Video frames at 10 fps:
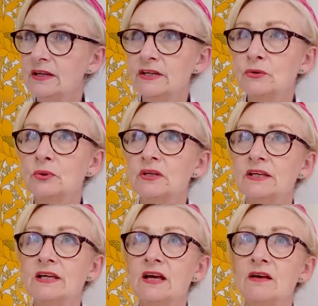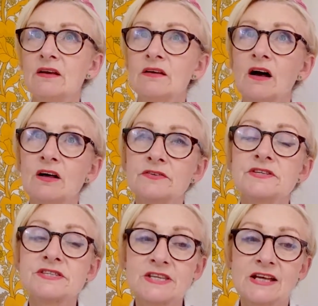equally
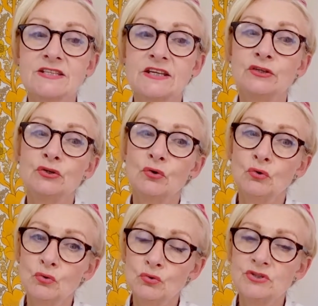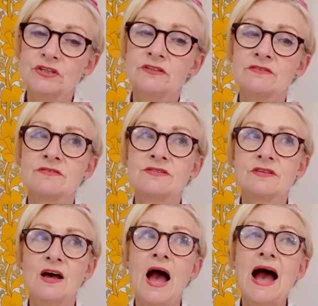understanding your
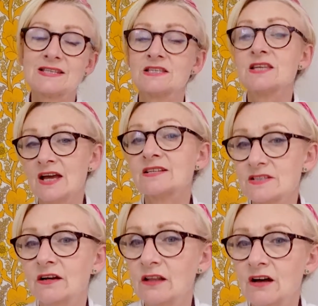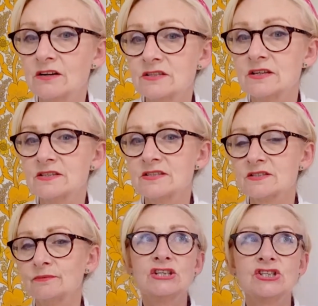audience as a textile
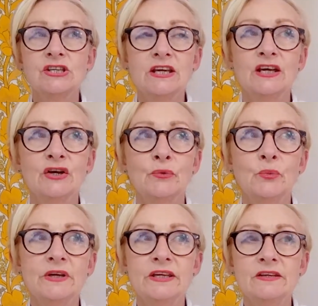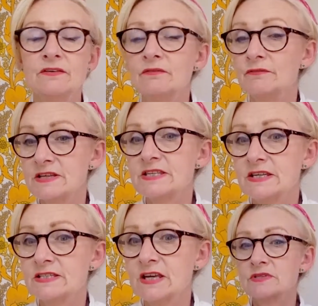artist. Each year we
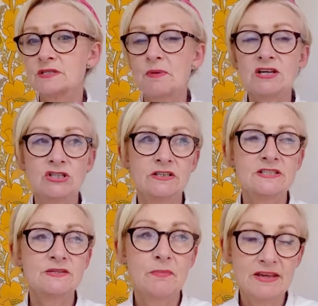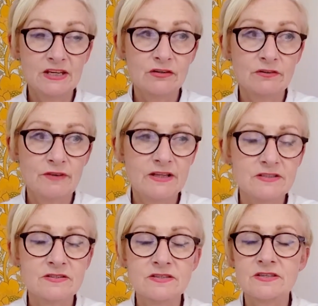visit specialist maker
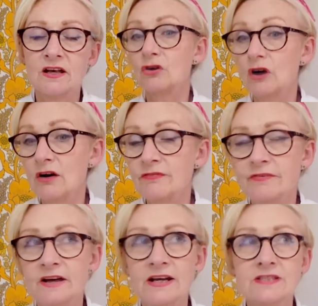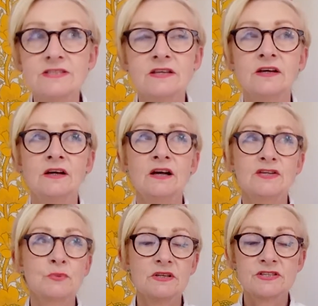events and craft fairs,
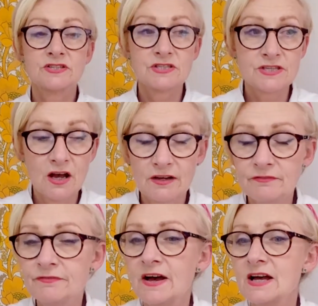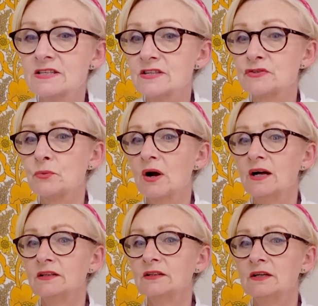as well as design fairs as
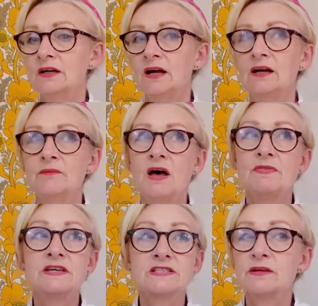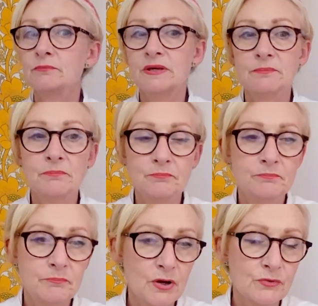well. And these can be
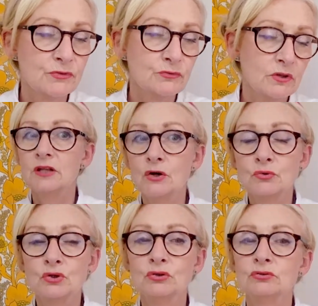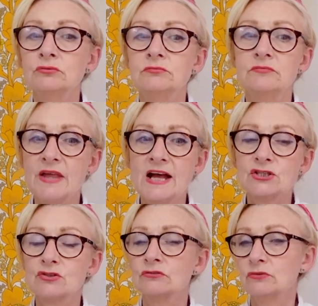both local,
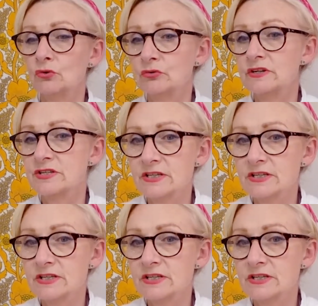national or